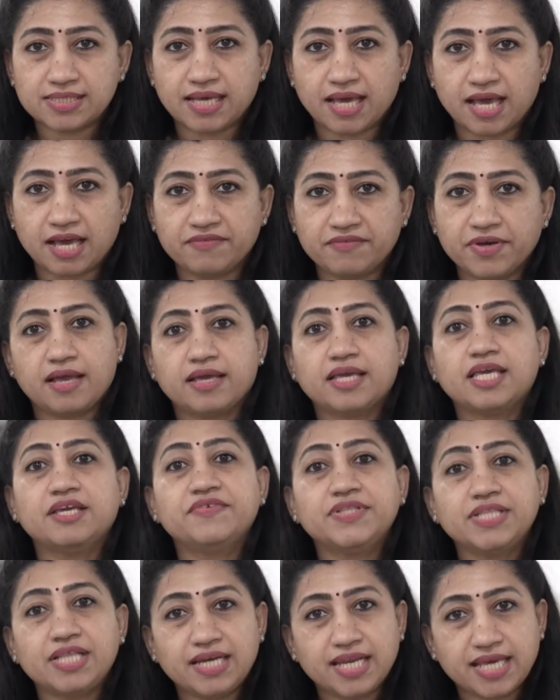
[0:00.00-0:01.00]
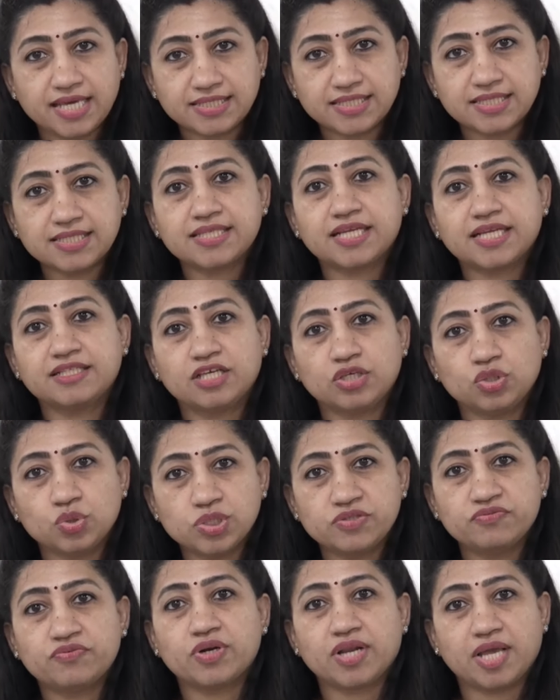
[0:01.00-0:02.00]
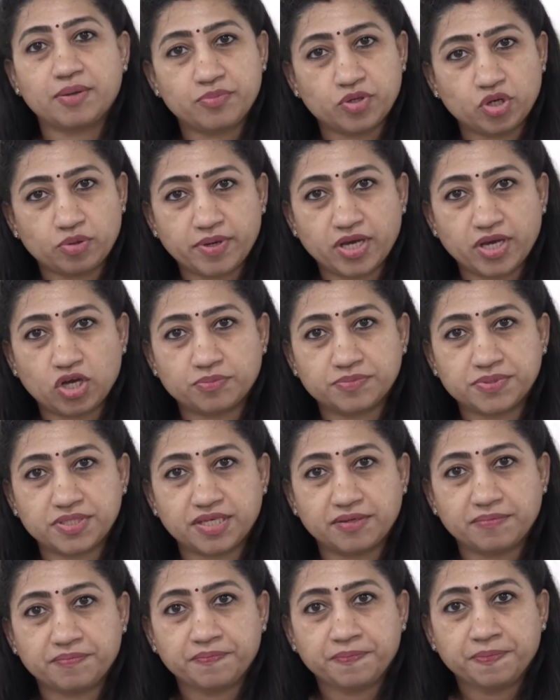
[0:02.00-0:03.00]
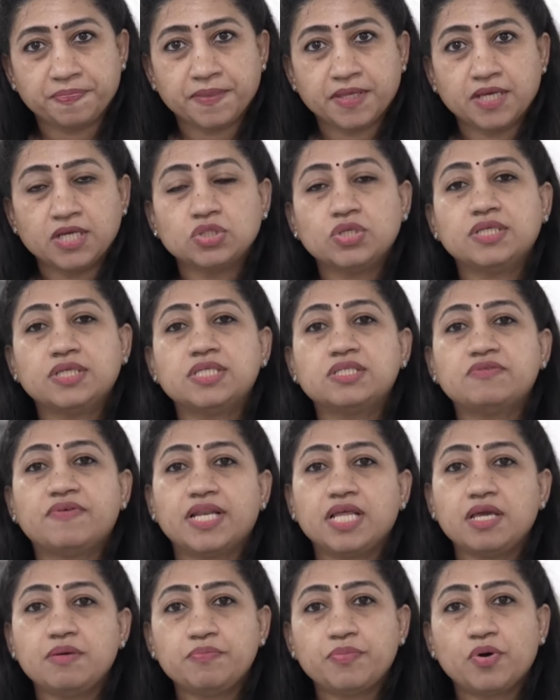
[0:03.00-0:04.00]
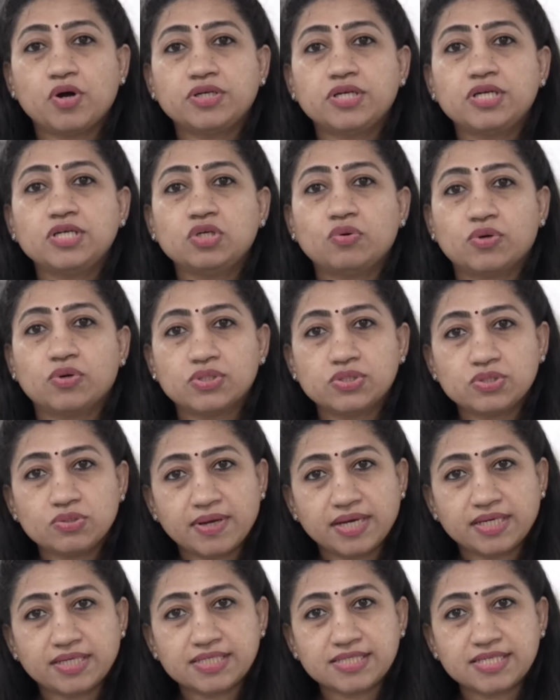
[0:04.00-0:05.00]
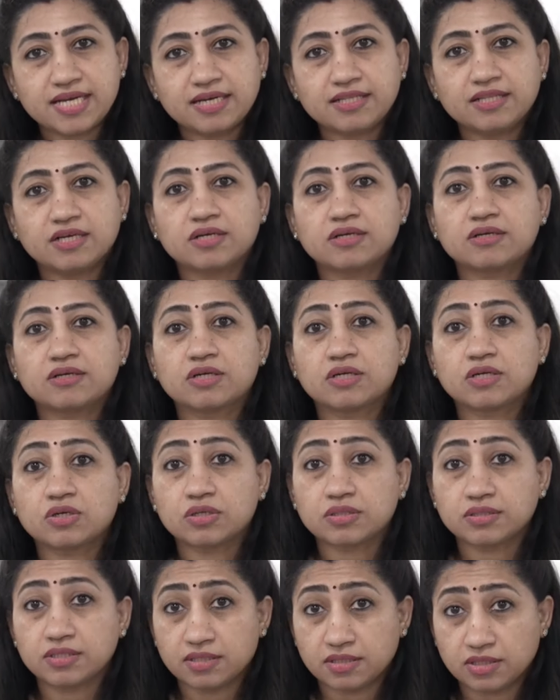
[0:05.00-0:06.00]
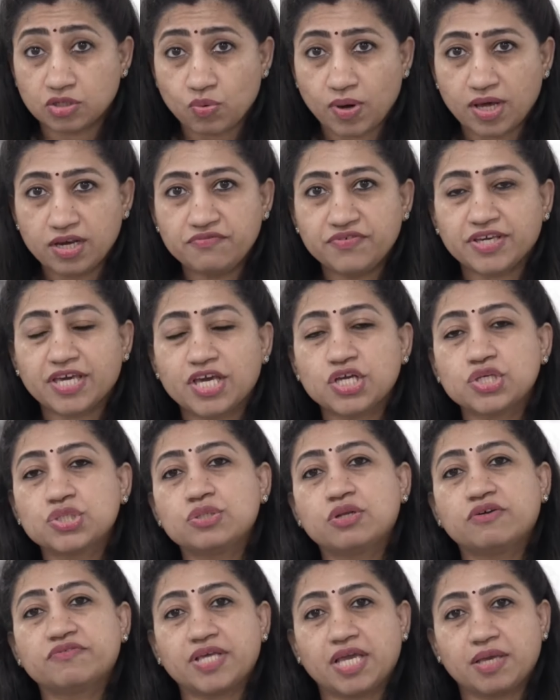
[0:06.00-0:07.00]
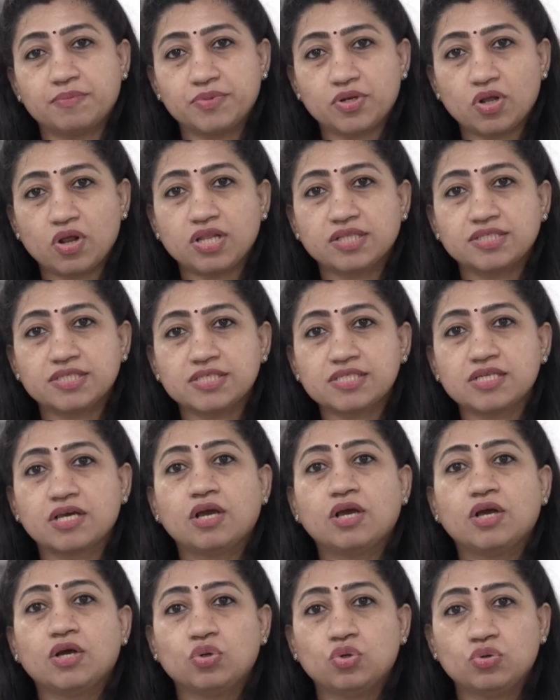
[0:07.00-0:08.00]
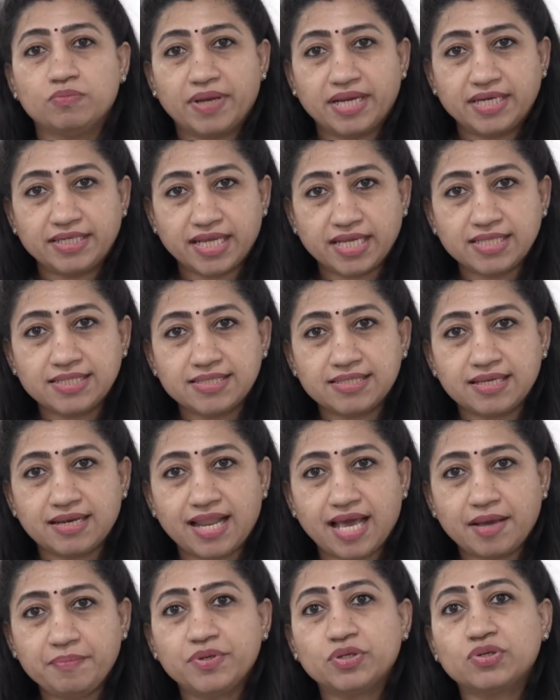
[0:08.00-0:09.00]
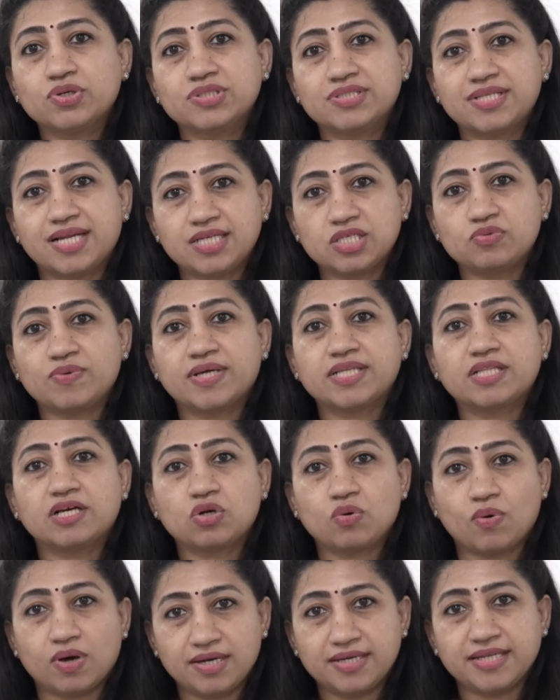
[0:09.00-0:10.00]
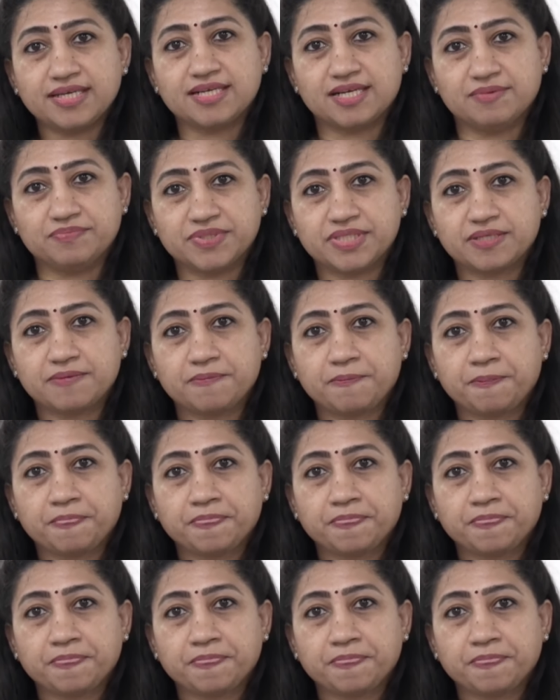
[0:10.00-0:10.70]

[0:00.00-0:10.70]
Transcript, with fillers: they have, even the lasers that they use for embryo biopsy. So it is very important to also understand the the qualification of the embryologist who maintains the lab because that is where the quality comes.